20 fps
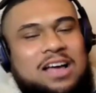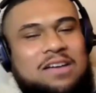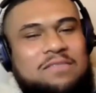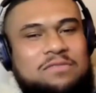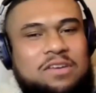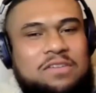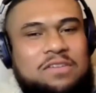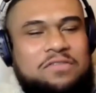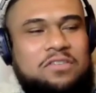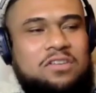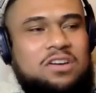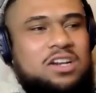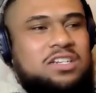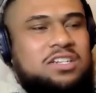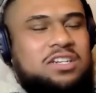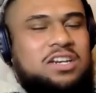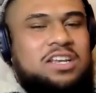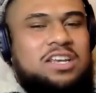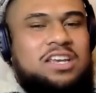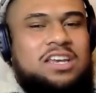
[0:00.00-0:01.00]
if you're
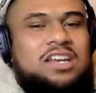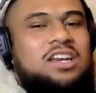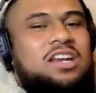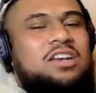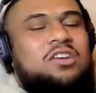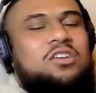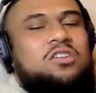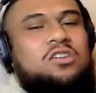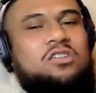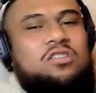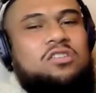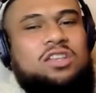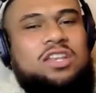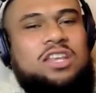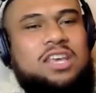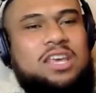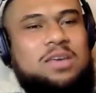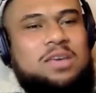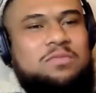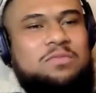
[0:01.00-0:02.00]
listening in and you got
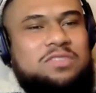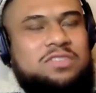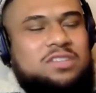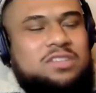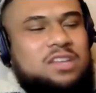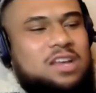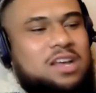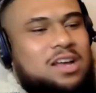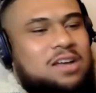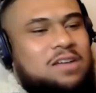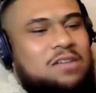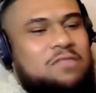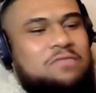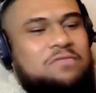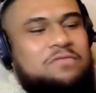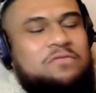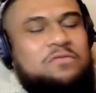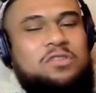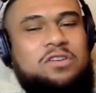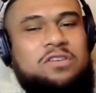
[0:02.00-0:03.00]
DMs
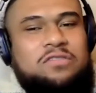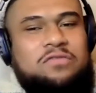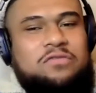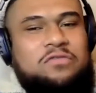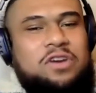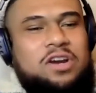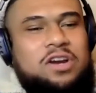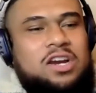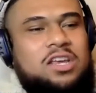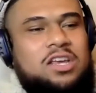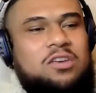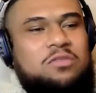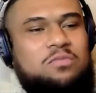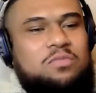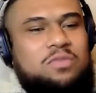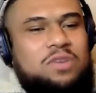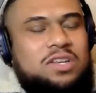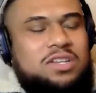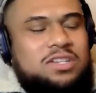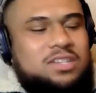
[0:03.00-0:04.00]
for you threatening you,
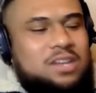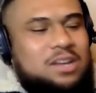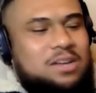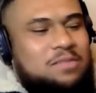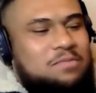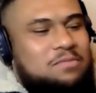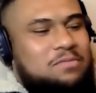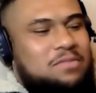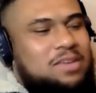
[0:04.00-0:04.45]
please send